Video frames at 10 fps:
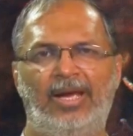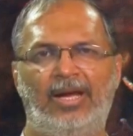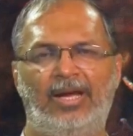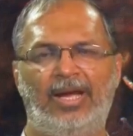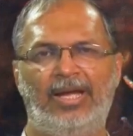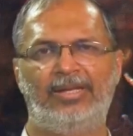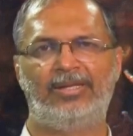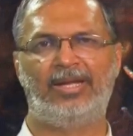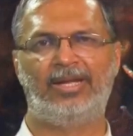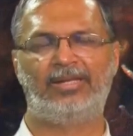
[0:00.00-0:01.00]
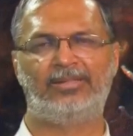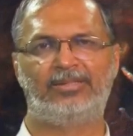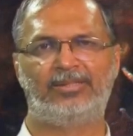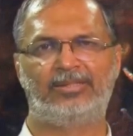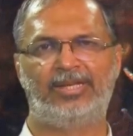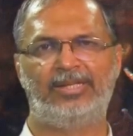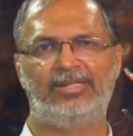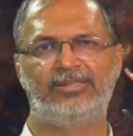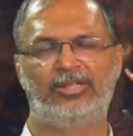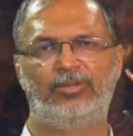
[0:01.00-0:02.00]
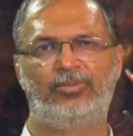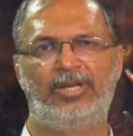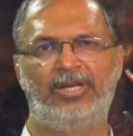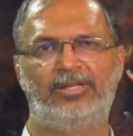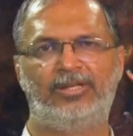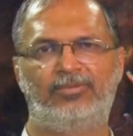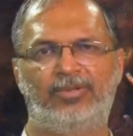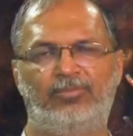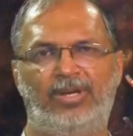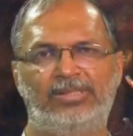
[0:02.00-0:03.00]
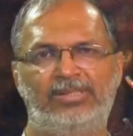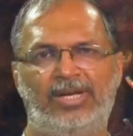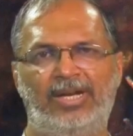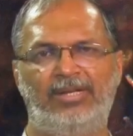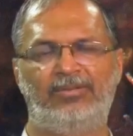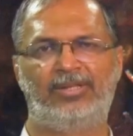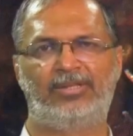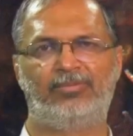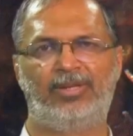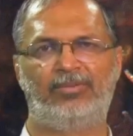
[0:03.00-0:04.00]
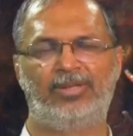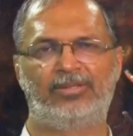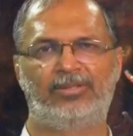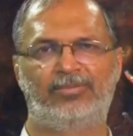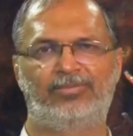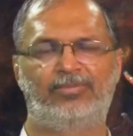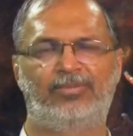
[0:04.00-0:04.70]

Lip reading: and the grating is illuminated from one side at a wavelength of